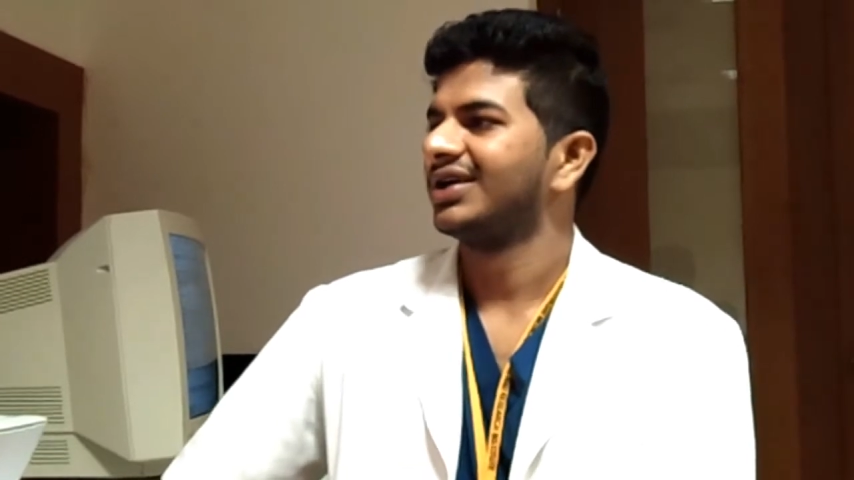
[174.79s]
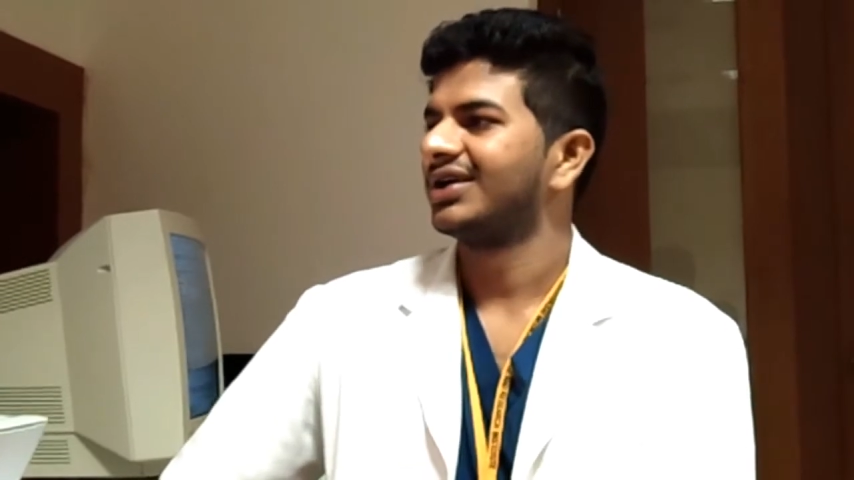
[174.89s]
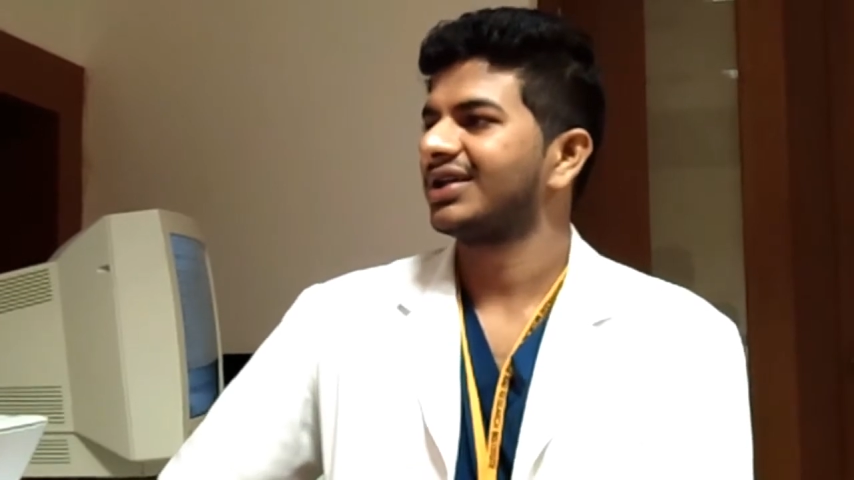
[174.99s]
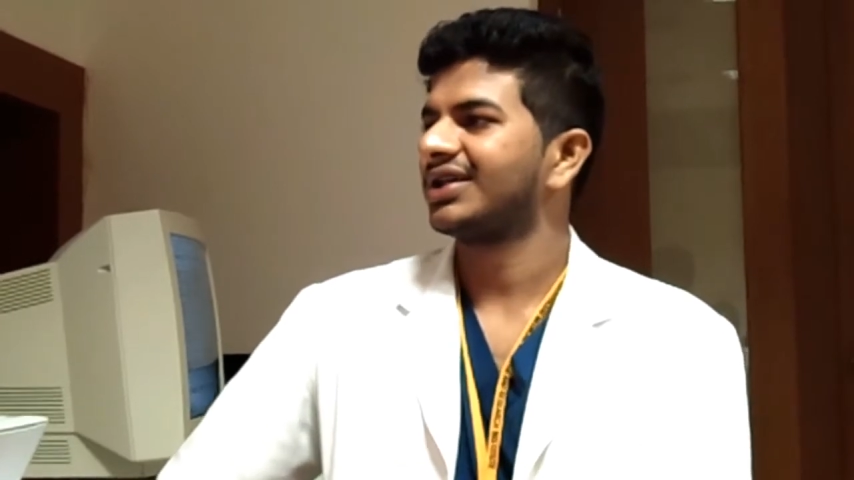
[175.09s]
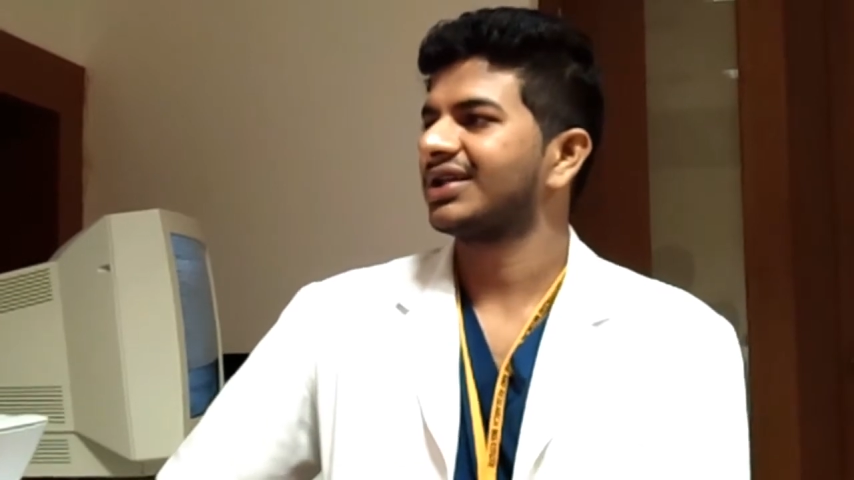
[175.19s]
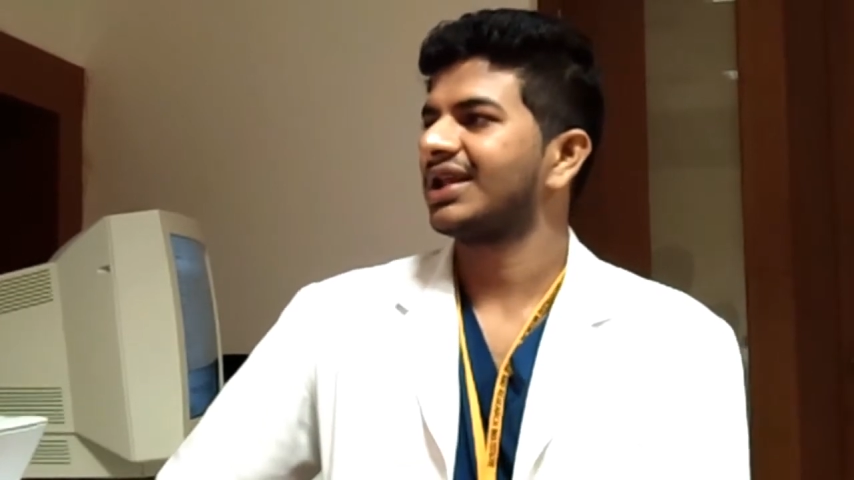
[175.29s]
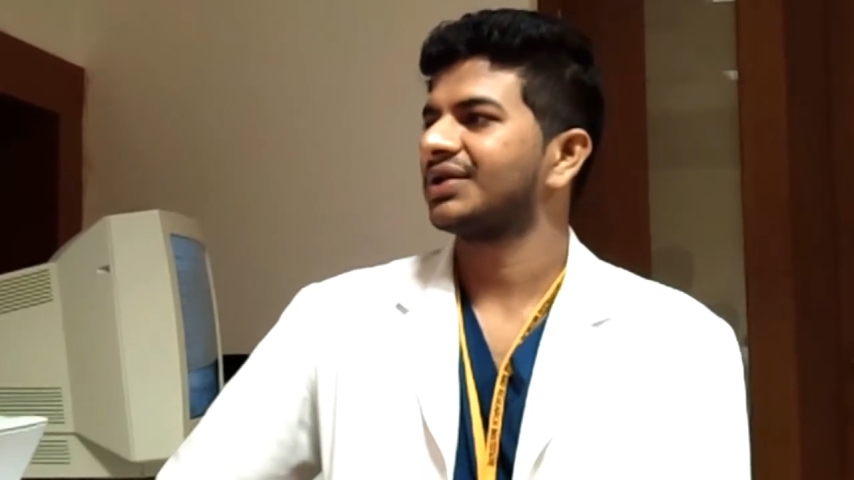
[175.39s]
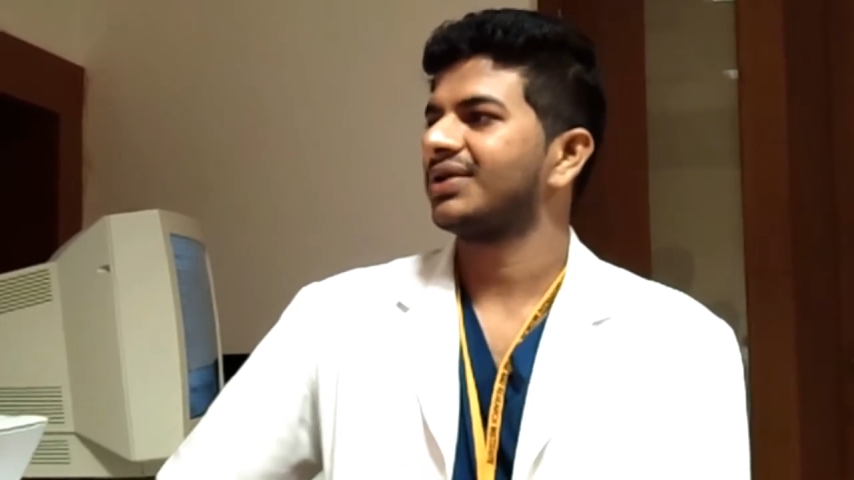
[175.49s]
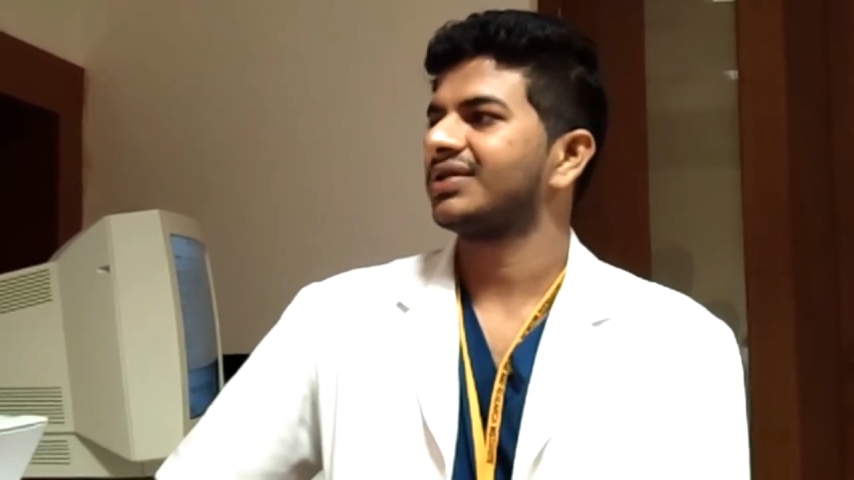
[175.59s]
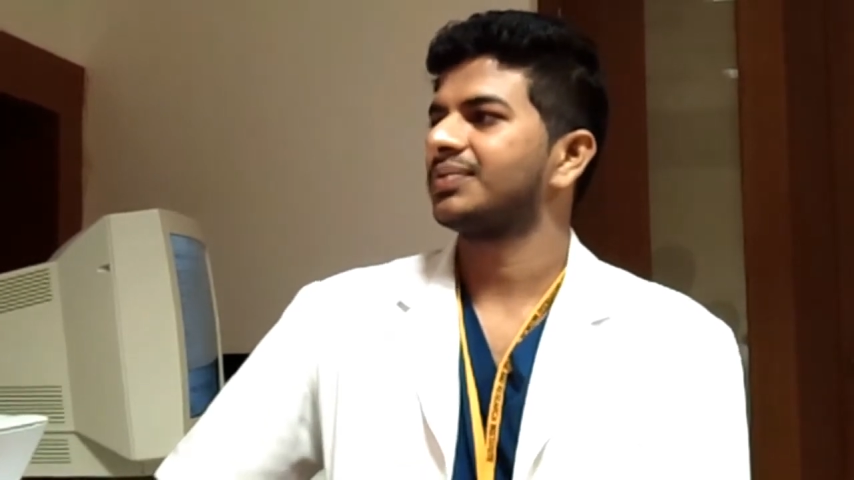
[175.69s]
renal
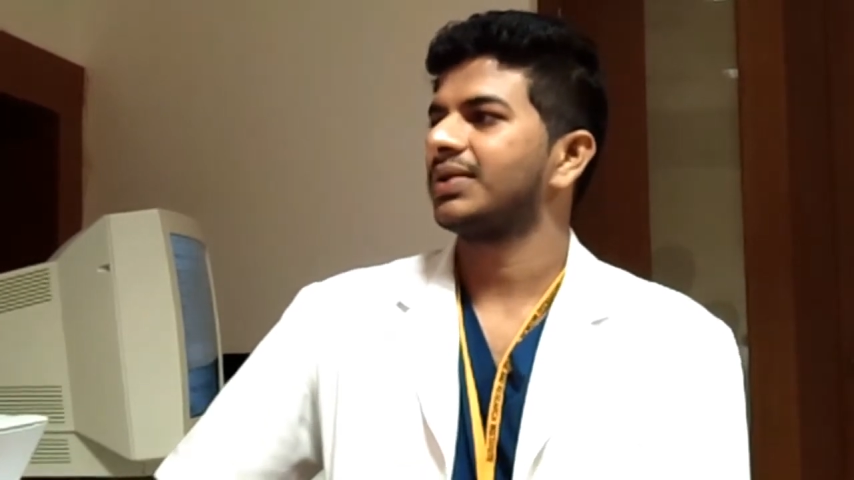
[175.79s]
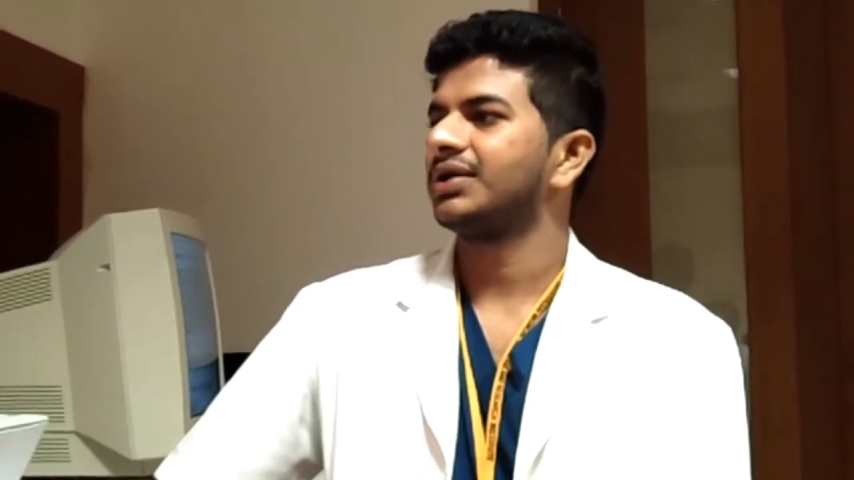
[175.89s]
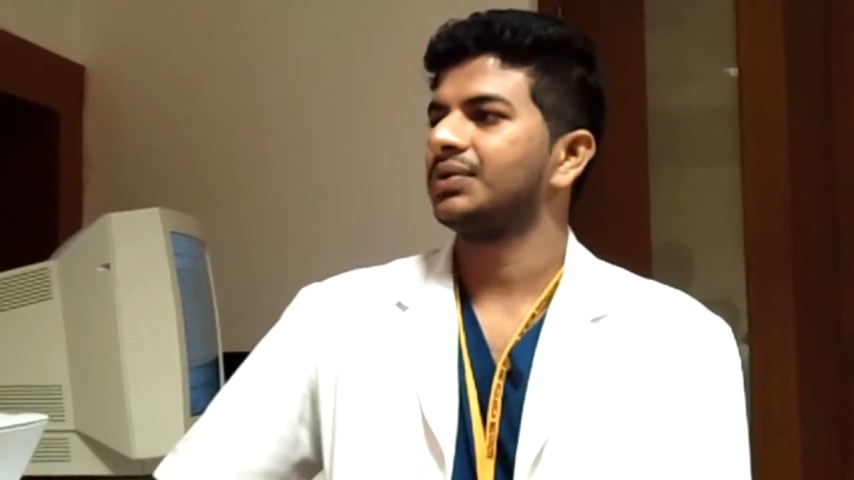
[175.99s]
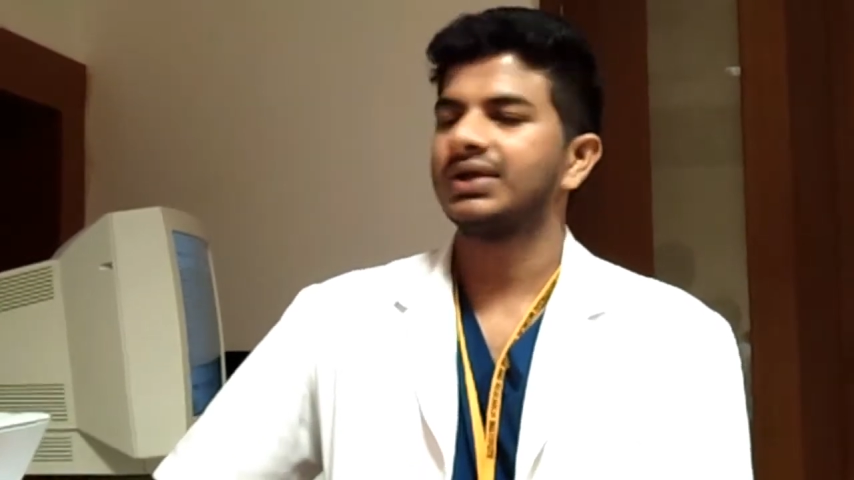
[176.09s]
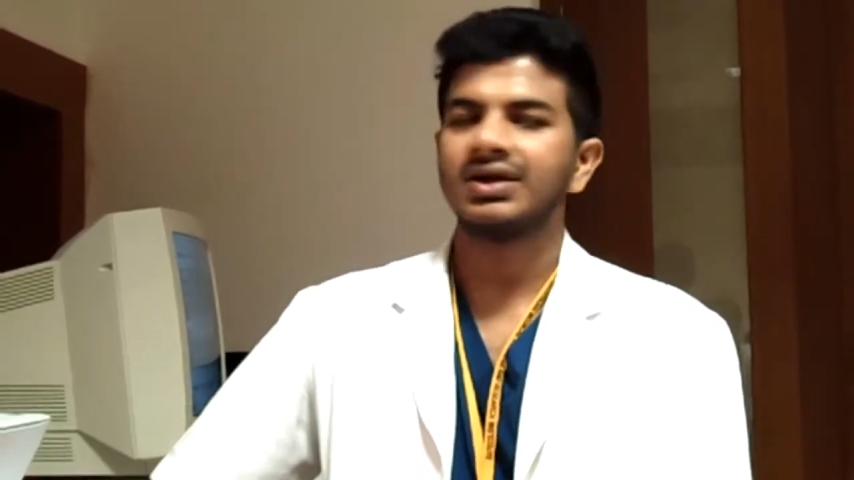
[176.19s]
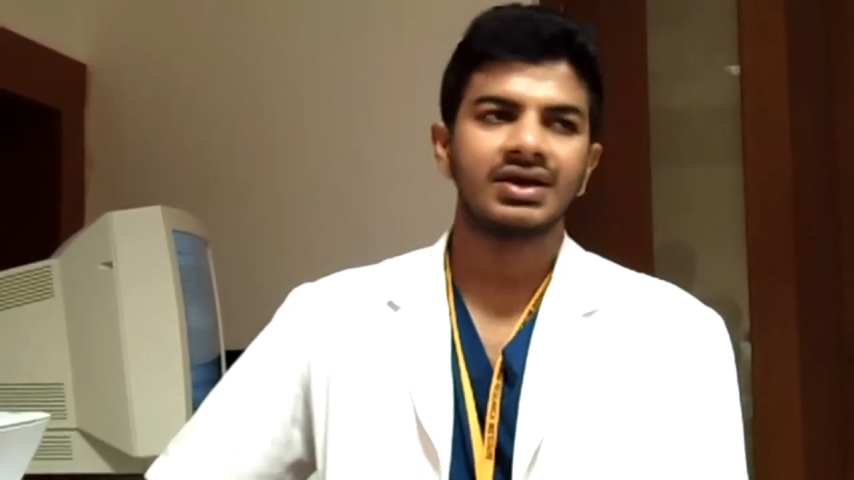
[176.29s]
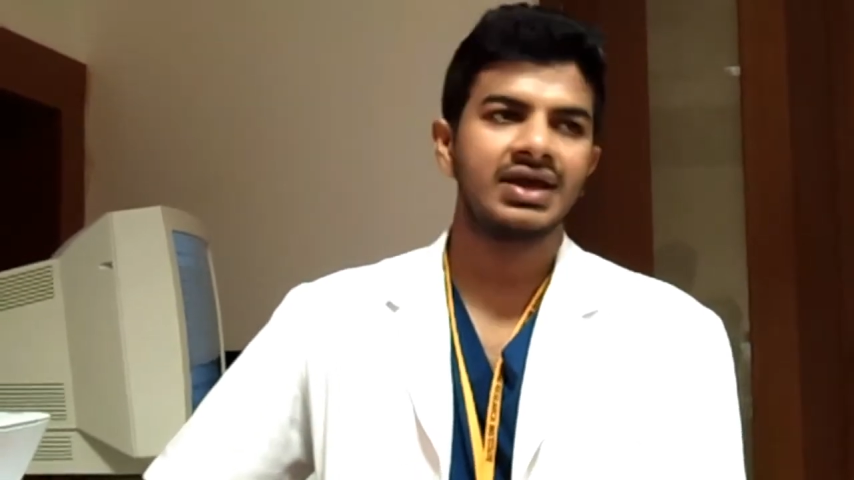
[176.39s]
calculus by doing a